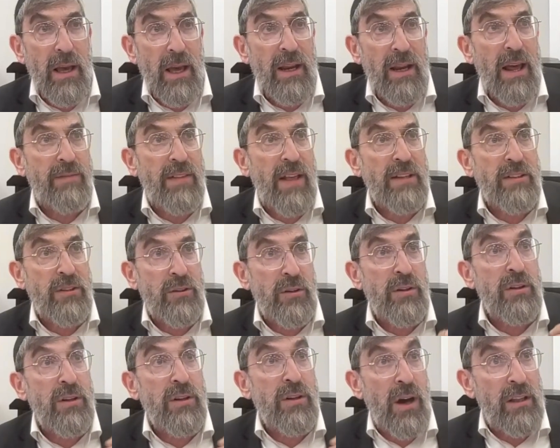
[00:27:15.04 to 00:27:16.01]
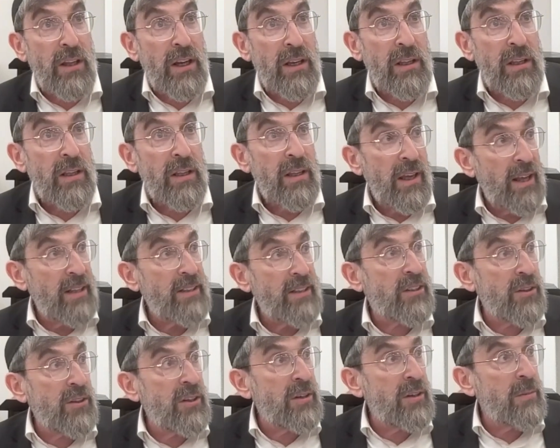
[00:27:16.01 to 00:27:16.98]
and you have to have a certain color, and a
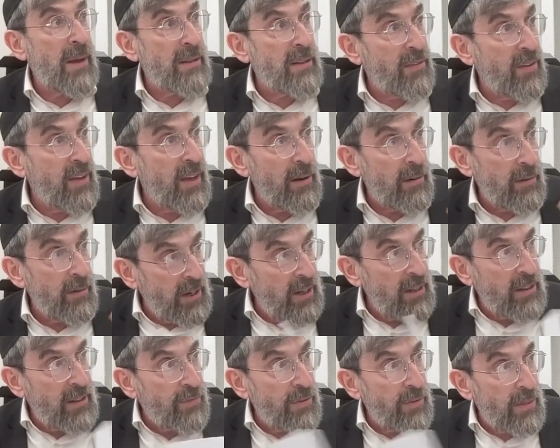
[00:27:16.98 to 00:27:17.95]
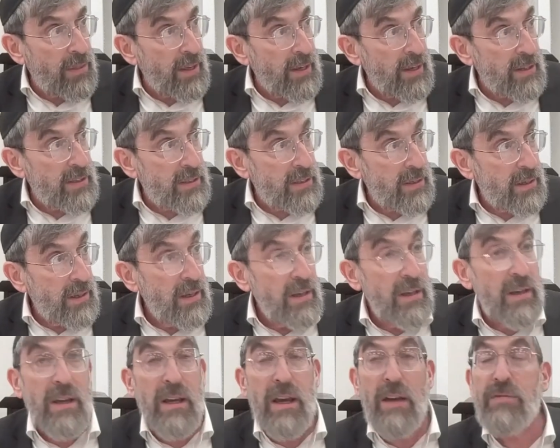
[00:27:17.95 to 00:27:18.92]
certain amount of hair. You need different things.
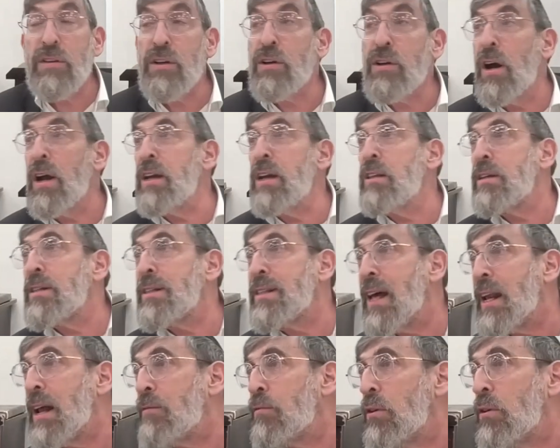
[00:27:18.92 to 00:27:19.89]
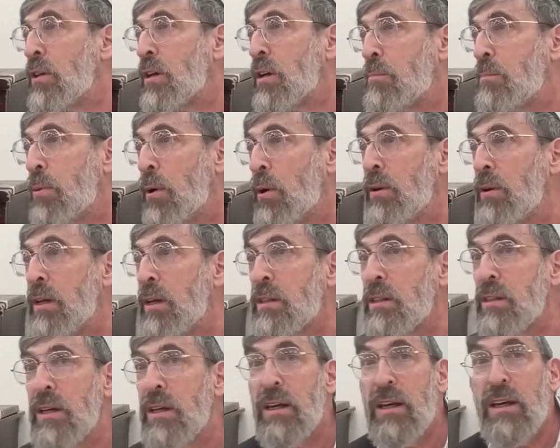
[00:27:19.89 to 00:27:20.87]
If the Goyim does not have all the
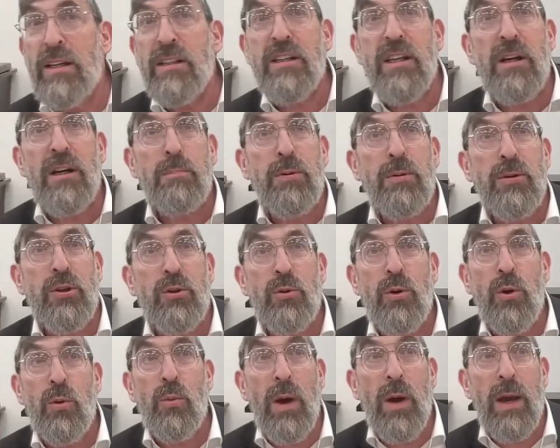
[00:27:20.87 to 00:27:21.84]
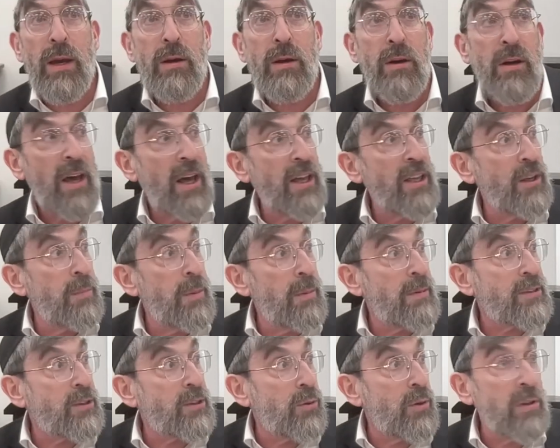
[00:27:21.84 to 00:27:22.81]
components, he's going to put you away, and you'll be
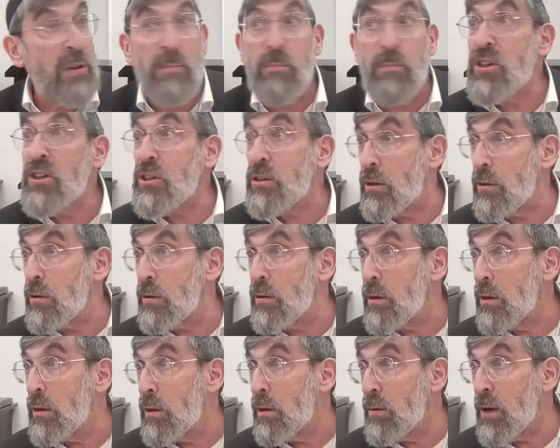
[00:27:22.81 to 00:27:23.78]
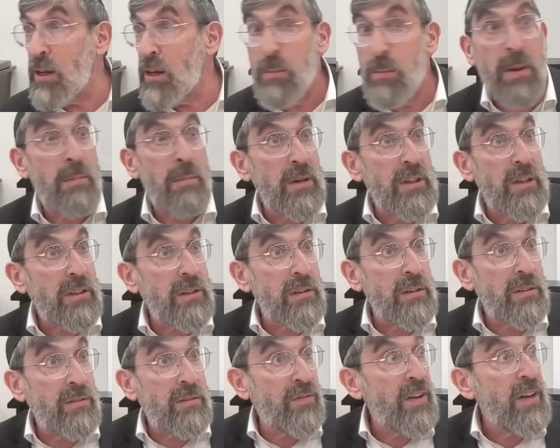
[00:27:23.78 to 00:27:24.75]
what's called a musker, right? You'll be
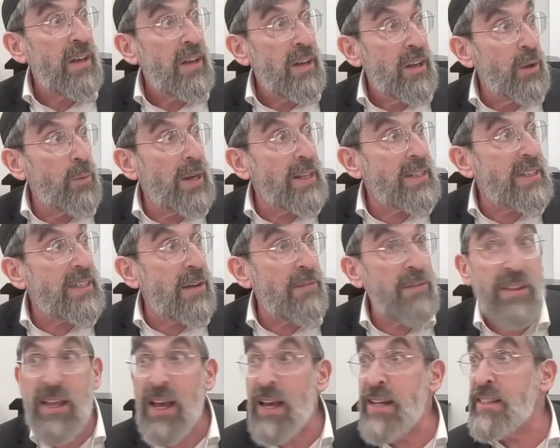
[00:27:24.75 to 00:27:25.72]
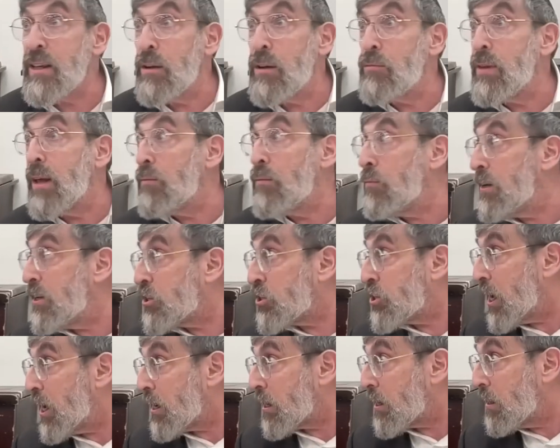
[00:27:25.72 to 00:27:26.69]
musker, to wait 7 days, and then
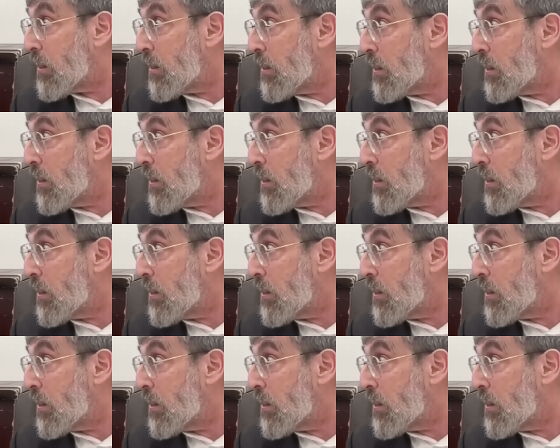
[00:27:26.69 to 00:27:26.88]
recheck.